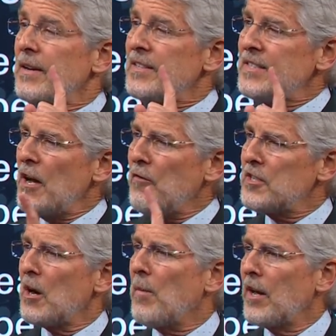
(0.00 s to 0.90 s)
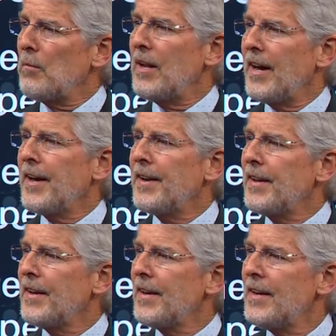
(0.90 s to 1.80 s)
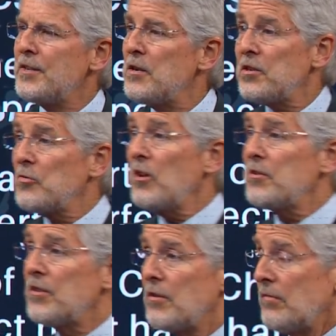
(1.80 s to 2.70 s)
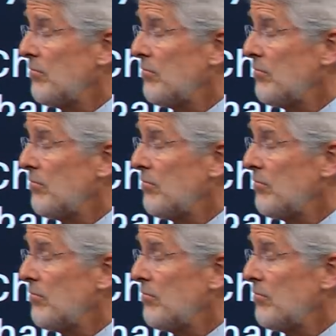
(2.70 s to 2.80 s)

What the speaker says: Self is our bottom line. Jesus wasn't.